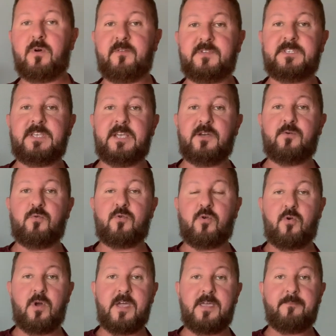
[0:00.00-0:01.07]
of single
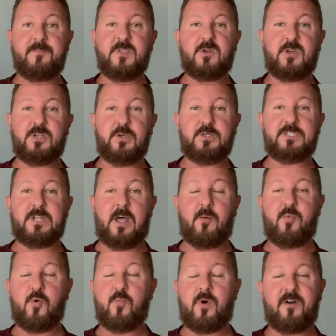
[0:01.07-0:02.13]
cream. You can use
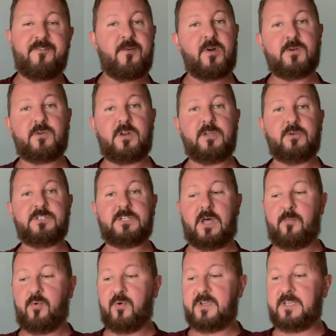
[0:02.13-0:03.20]
double, but I find when I use
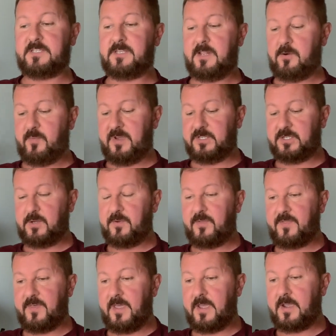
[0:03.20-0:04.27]
double, it gets a little bit too
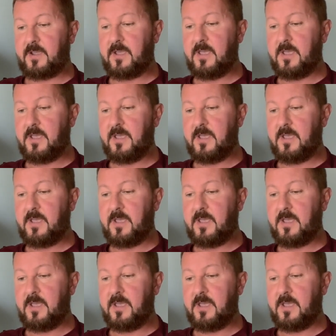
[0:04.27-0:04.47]
thick.